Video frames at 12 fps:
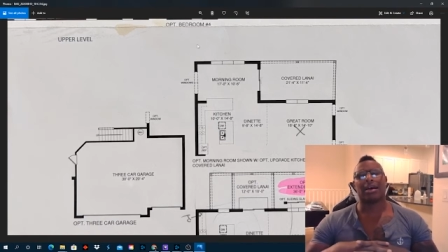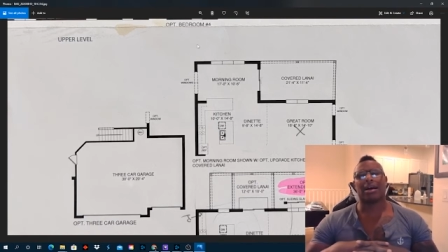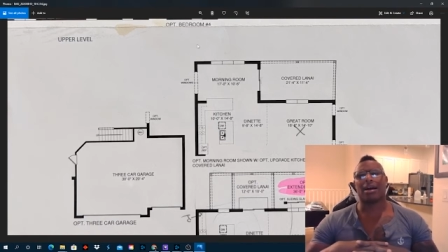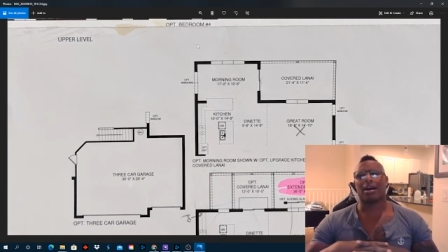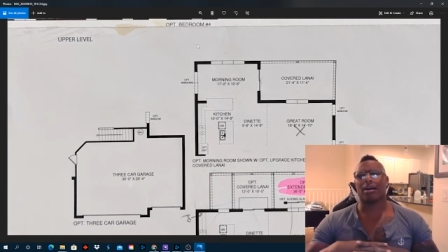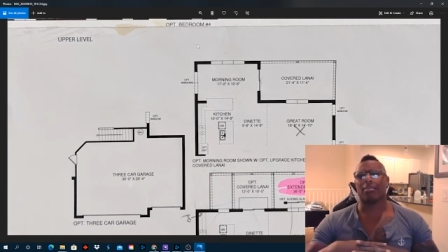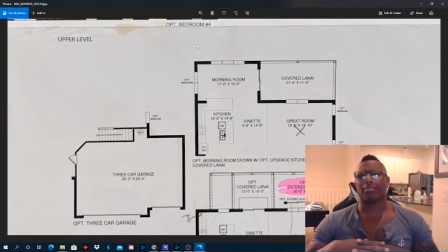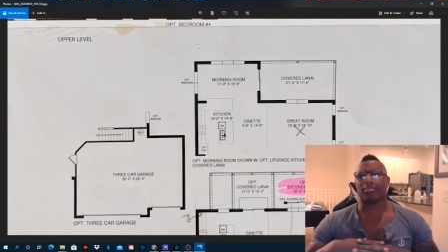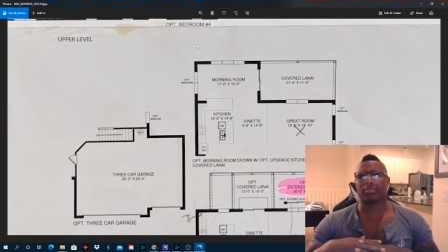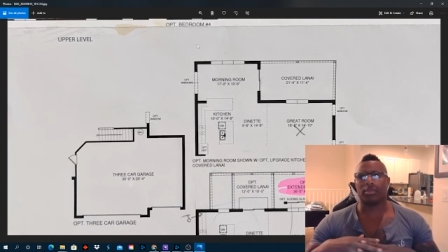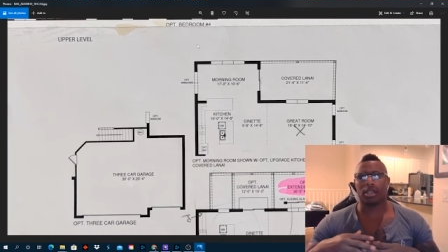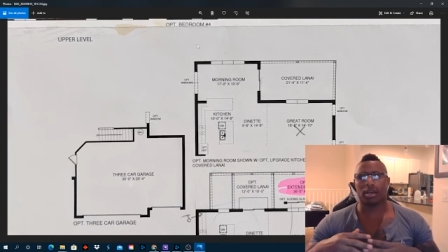
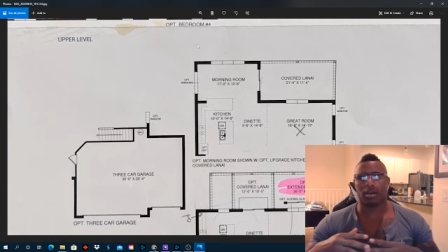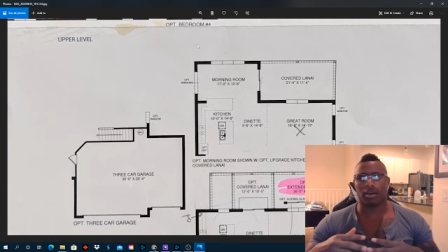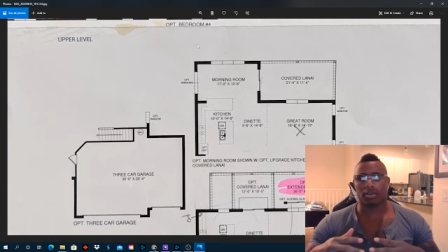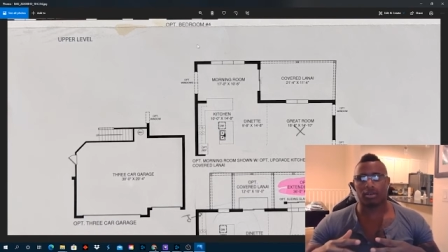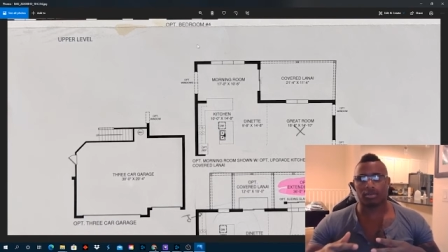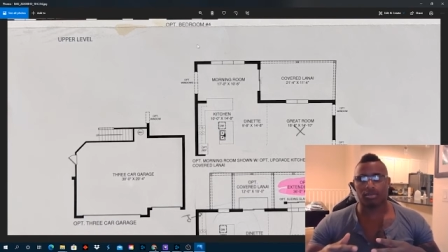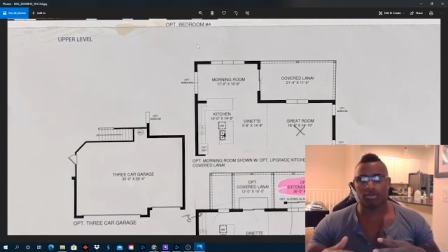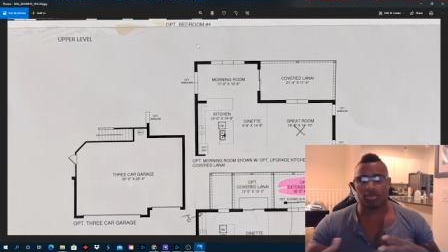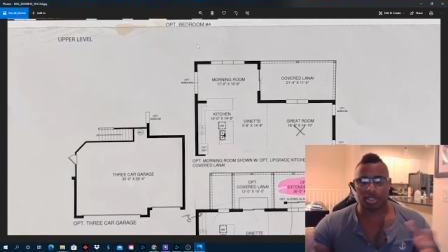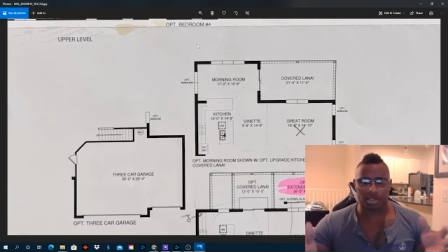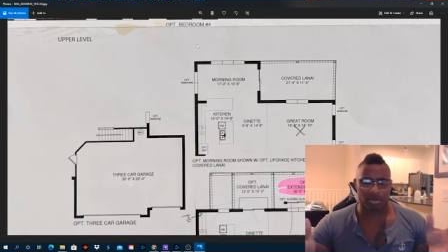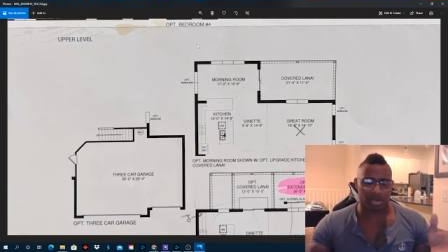Um, you know,
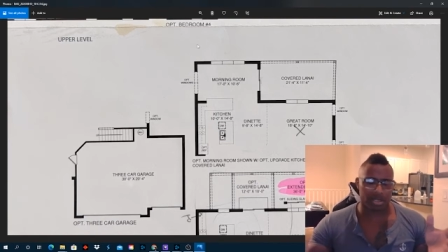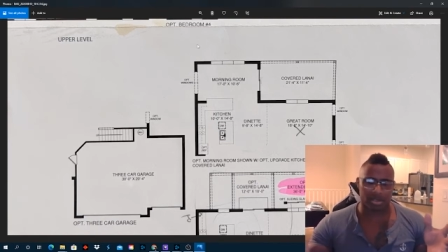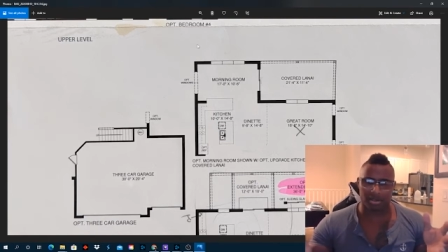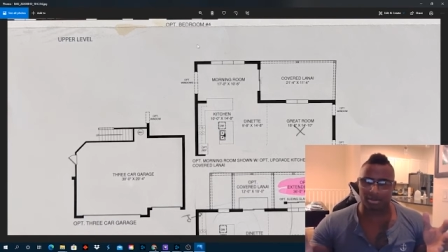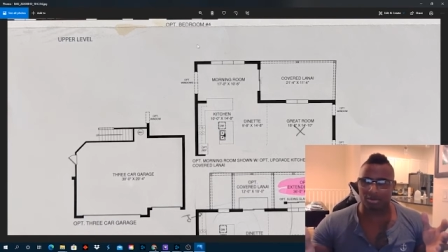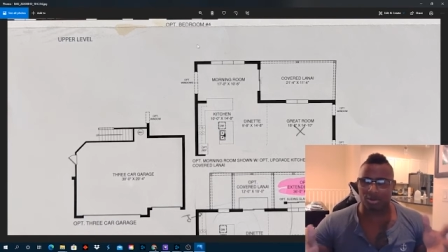what you want to